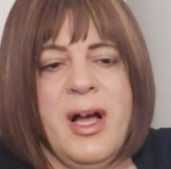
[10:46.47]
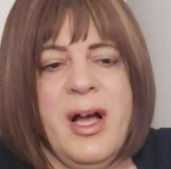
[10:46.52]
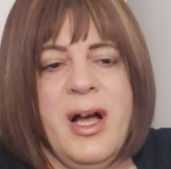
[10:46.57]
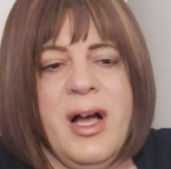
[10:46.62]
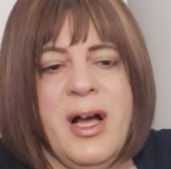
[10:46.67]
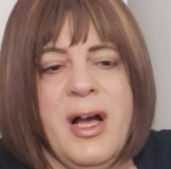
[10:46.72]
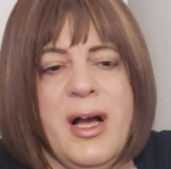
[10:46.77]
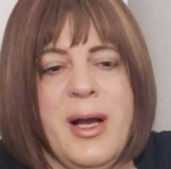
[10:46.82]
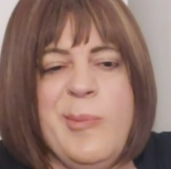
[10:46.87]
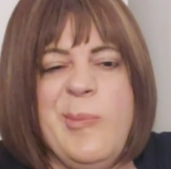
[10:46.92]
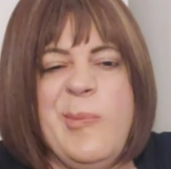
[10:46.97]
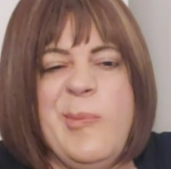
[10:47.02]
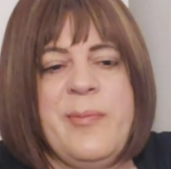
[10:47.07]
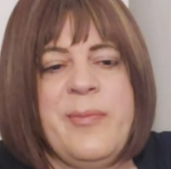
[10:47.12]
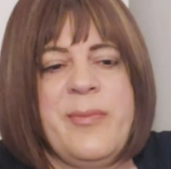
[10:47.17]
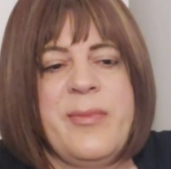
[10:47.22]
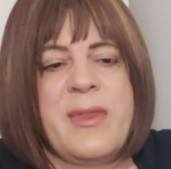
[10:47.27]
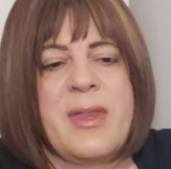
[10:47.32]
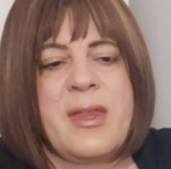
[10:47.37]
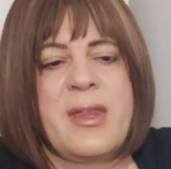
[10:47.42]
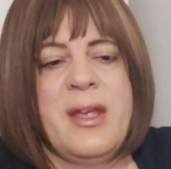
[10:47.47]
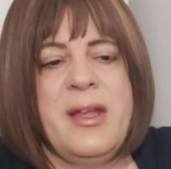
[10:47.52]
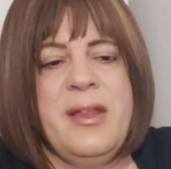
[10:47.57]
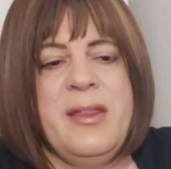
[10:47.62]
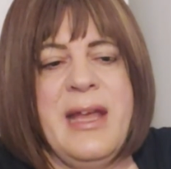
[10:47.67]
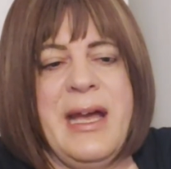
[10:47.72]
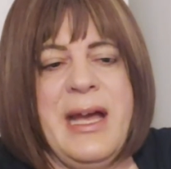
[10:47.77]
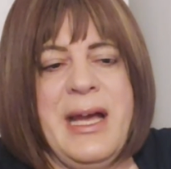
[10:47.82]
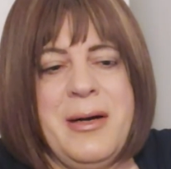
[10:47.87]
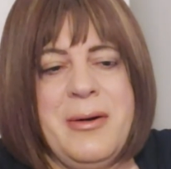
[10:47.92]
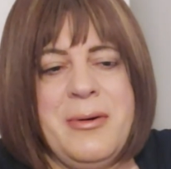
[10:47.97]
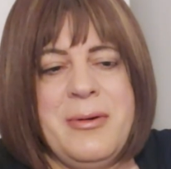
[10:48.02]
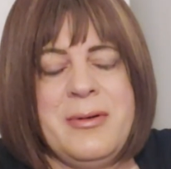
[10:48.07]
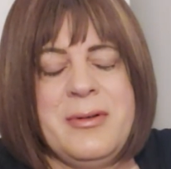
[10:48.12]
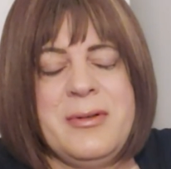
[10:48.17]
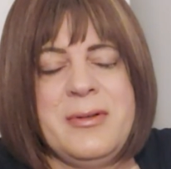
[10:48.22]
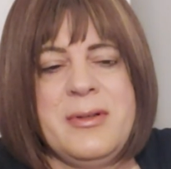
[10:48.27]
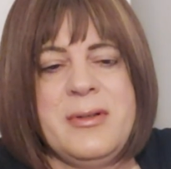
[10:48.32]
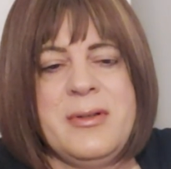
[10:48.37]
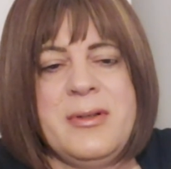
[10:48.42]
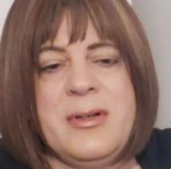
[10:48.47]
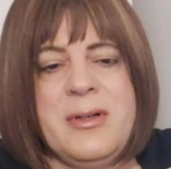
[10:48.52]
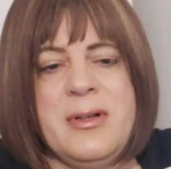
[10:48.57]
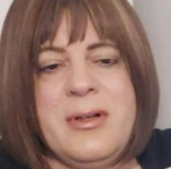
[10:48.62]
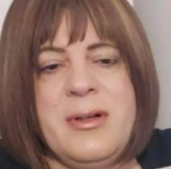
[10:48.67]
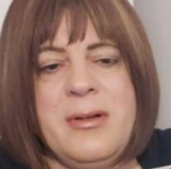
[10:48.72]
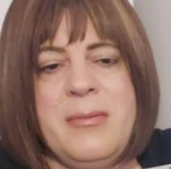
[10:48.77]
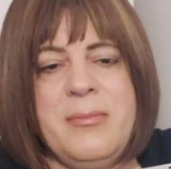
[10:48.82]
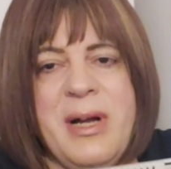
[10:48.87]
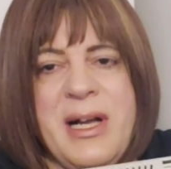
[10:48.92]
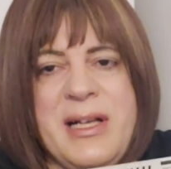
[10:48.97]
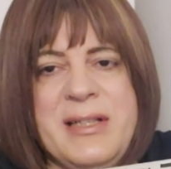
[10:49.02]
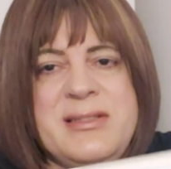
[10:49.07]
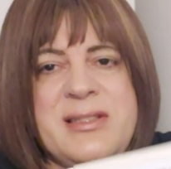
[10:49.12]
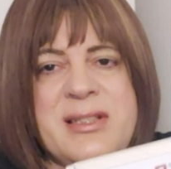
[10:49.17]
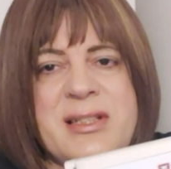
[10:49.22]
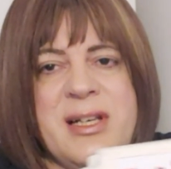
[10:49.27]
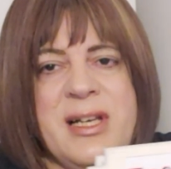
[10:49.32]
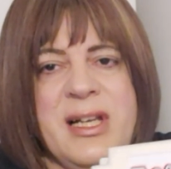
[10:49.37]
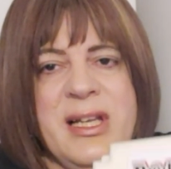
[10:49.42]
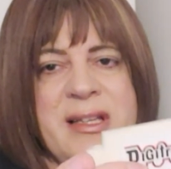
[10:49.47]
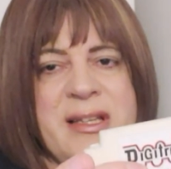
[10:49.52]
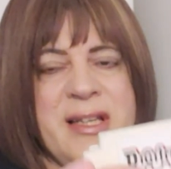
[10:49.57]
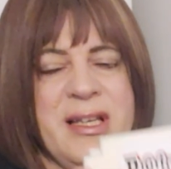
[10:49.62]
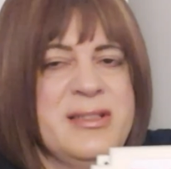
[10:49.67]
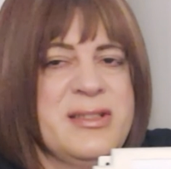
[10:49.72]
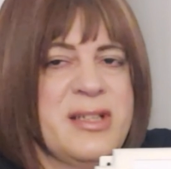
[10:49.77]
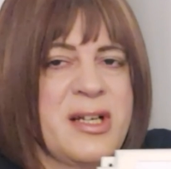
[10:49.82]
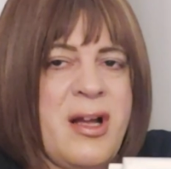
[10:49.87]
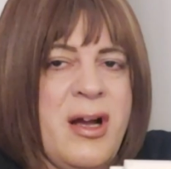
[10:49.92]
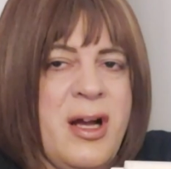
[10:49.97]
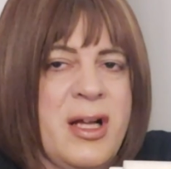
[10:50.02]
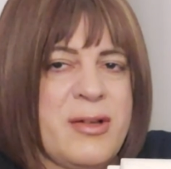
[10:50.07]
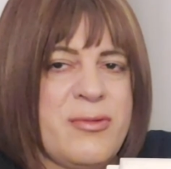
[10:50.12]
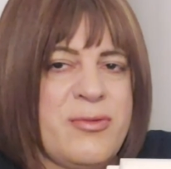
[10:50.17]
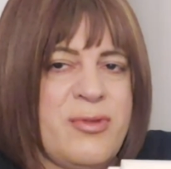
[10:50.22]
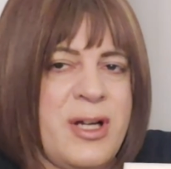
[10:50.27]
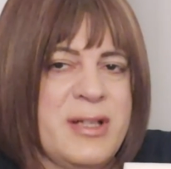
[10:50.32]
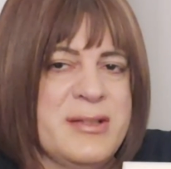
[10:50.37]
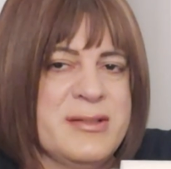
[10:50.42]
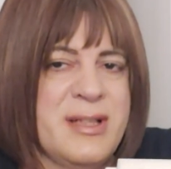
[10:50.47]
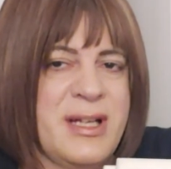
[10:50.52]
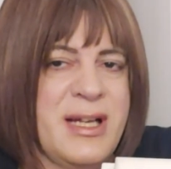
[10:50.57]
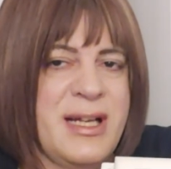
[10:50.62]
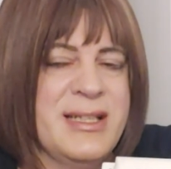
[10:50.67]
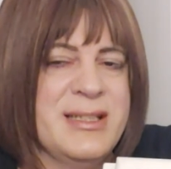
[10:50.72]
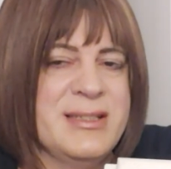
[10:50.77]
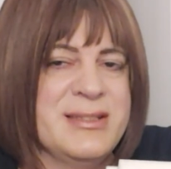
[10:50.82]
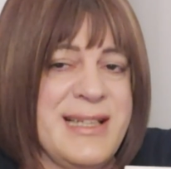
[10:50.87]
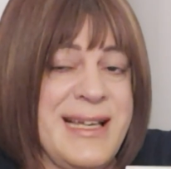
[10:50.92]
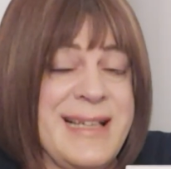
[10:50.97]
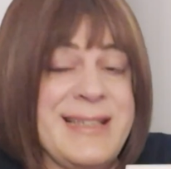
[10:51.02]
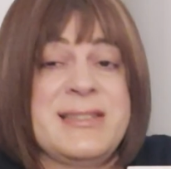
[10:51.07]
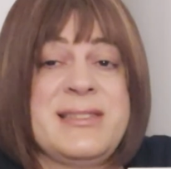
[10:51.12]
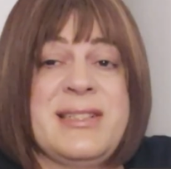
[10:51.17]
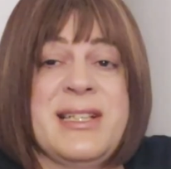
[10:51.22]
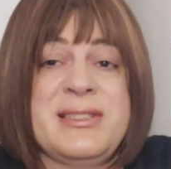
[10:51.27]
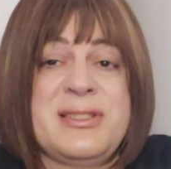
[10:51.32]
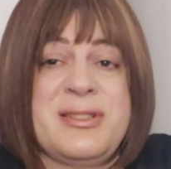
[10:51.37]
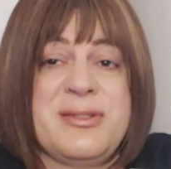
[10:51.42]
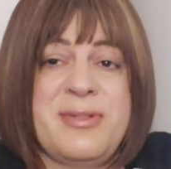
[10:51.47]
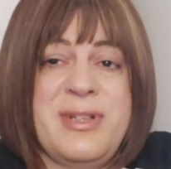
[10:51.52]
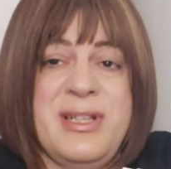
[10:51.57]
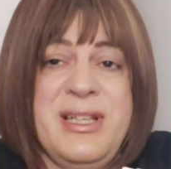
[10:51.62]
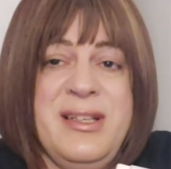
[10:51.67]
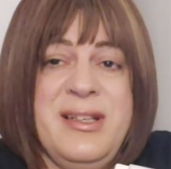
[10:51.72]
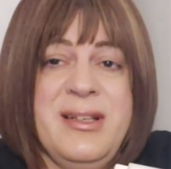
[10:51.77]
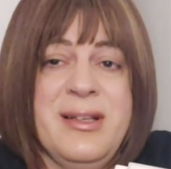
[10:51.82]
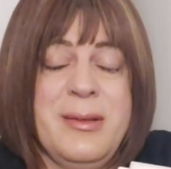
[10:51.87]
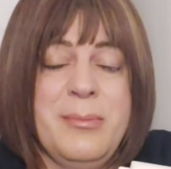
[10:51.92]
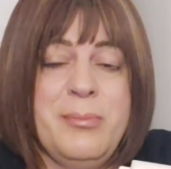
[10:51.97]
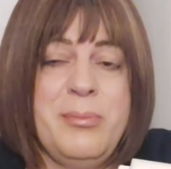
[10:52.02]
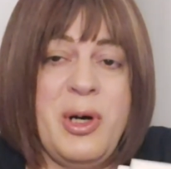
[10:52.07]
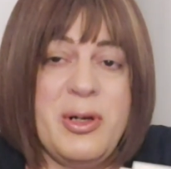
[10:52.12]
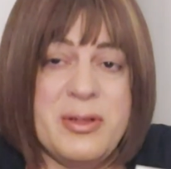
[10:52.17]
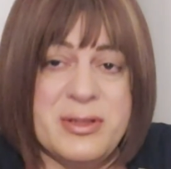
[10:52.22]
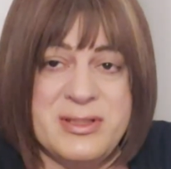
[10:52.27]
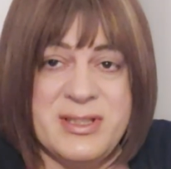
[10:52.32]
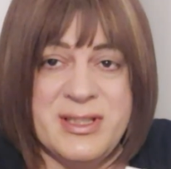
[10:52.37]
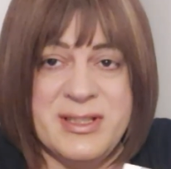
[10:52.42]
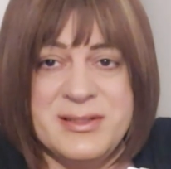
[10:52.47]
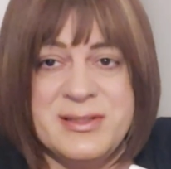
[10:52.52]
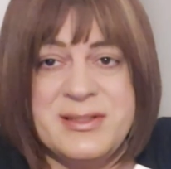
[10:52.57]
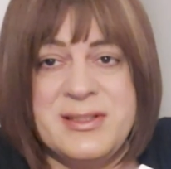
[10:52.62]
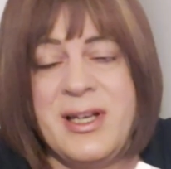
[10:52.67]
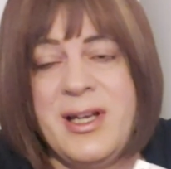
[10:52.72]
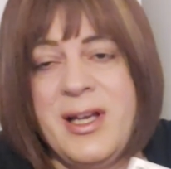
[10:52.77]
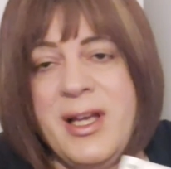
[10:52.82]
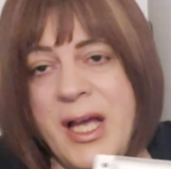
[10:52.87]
Now, basically, these are kind of run as accessory boxes.